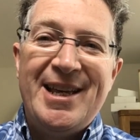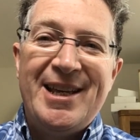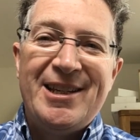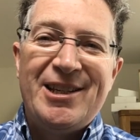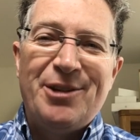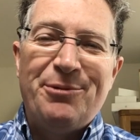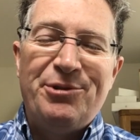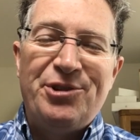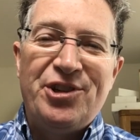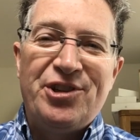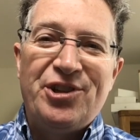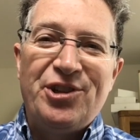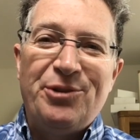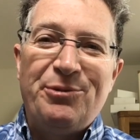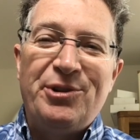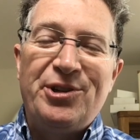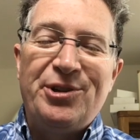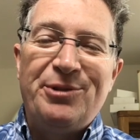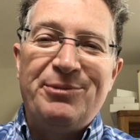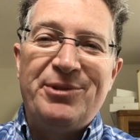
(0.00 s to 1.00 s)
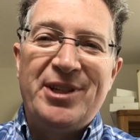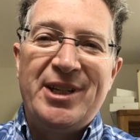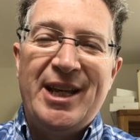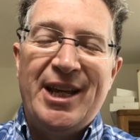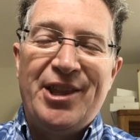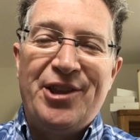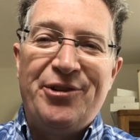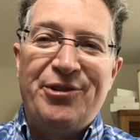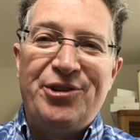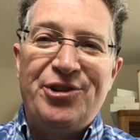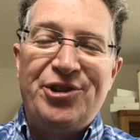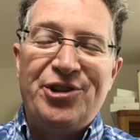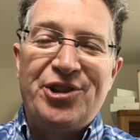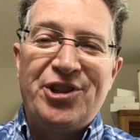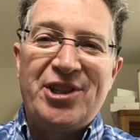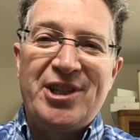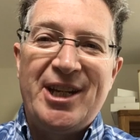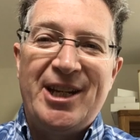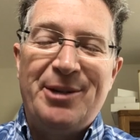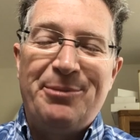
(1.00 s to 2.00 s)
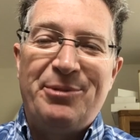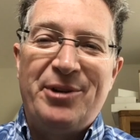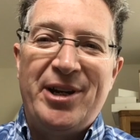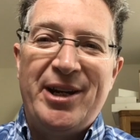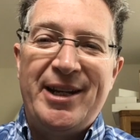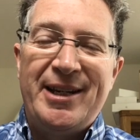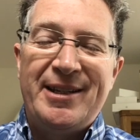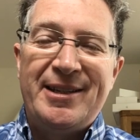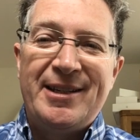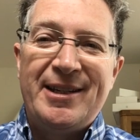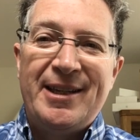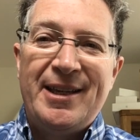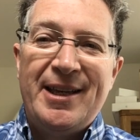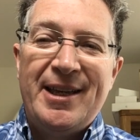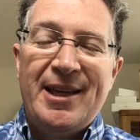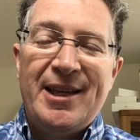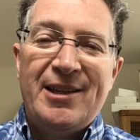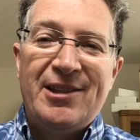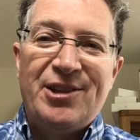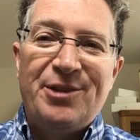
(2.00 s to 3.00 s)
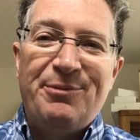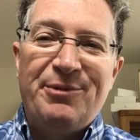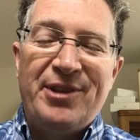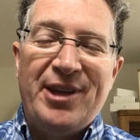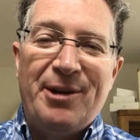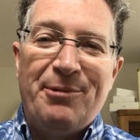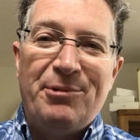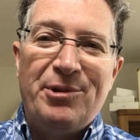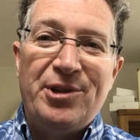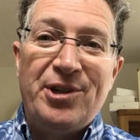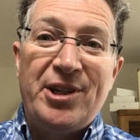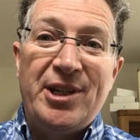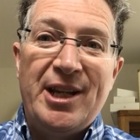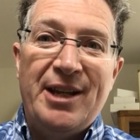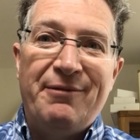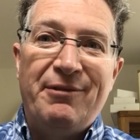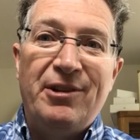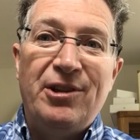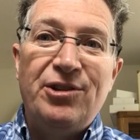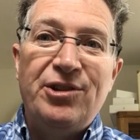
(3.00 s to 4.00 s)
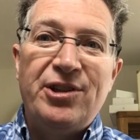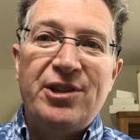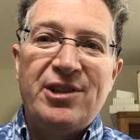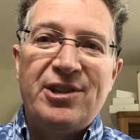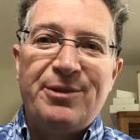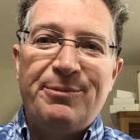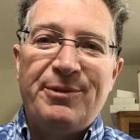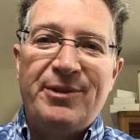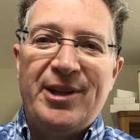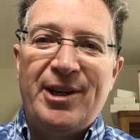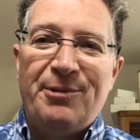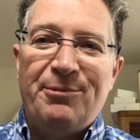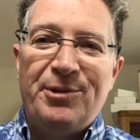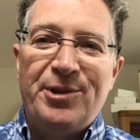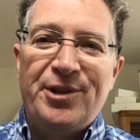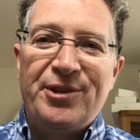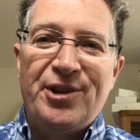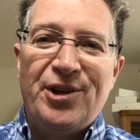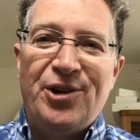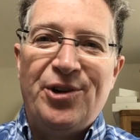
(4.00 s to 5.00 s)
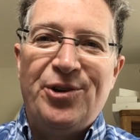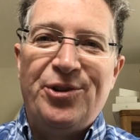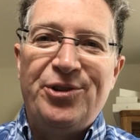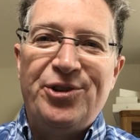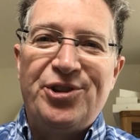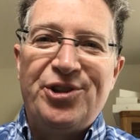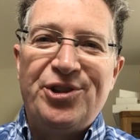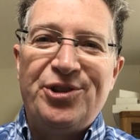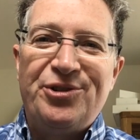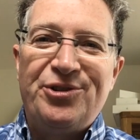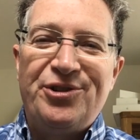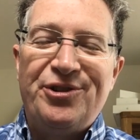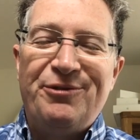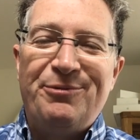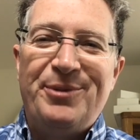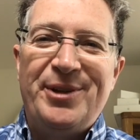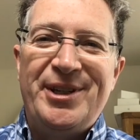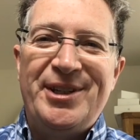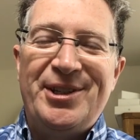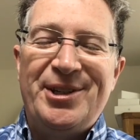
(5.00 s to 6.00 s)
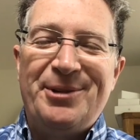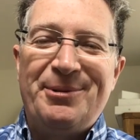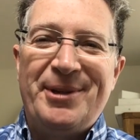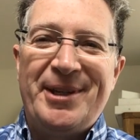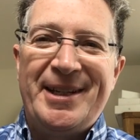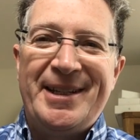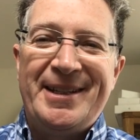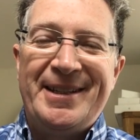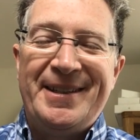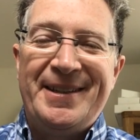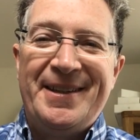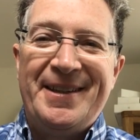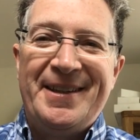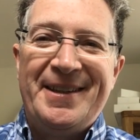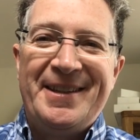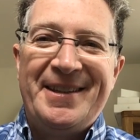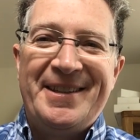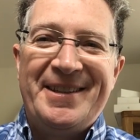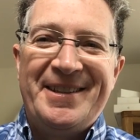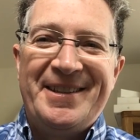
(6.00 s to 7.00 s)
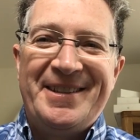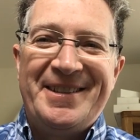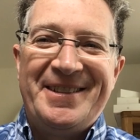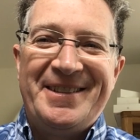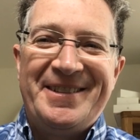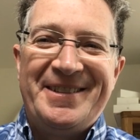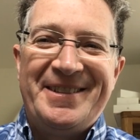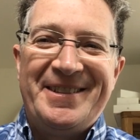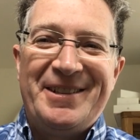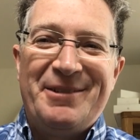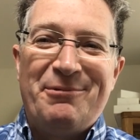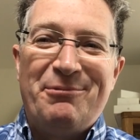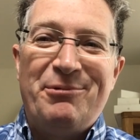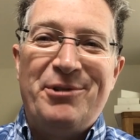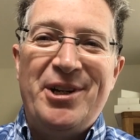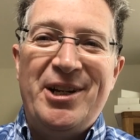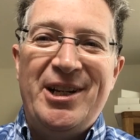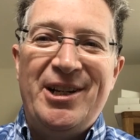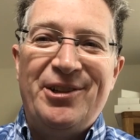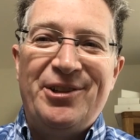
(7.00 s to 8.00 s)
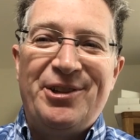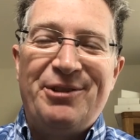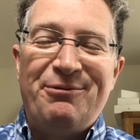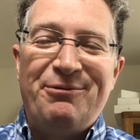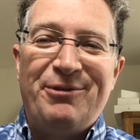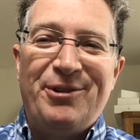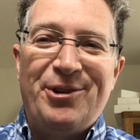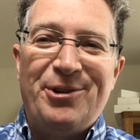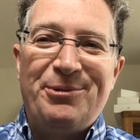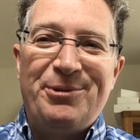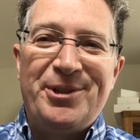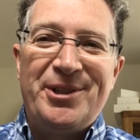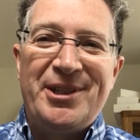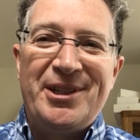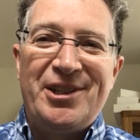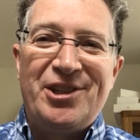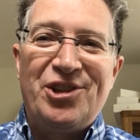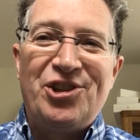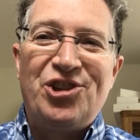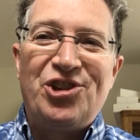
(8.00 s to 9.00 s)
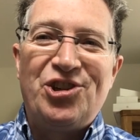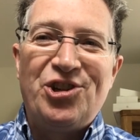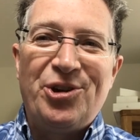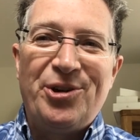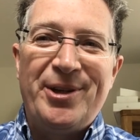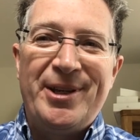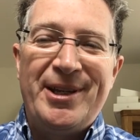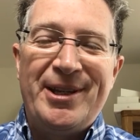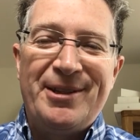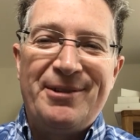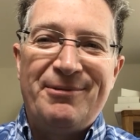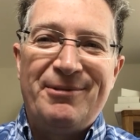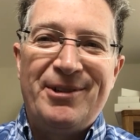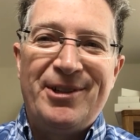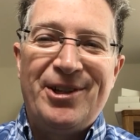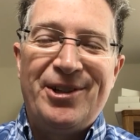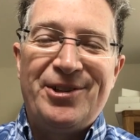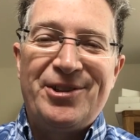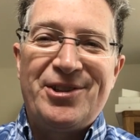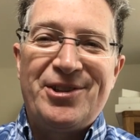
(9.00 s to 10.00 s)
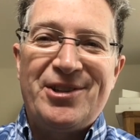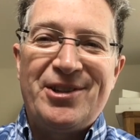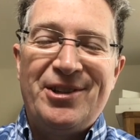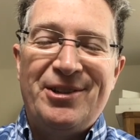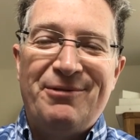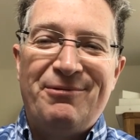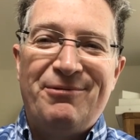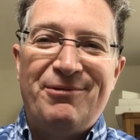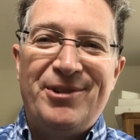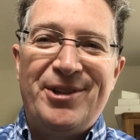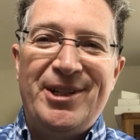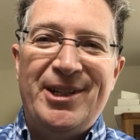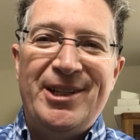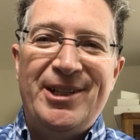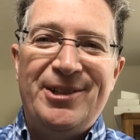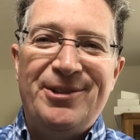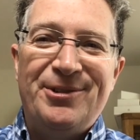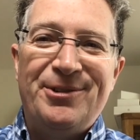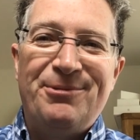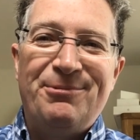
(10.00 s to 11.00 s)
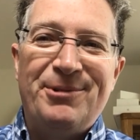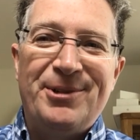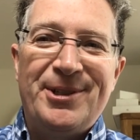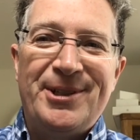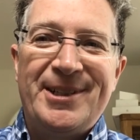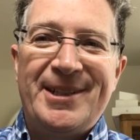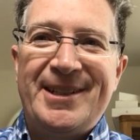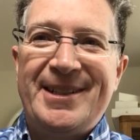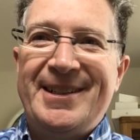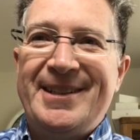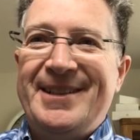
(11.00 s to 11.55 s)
So we just thought we'd come together and just celebrate some of that work and have a look at some of that work that all the children have been doing. Really looking forward to showing you lots of really good work.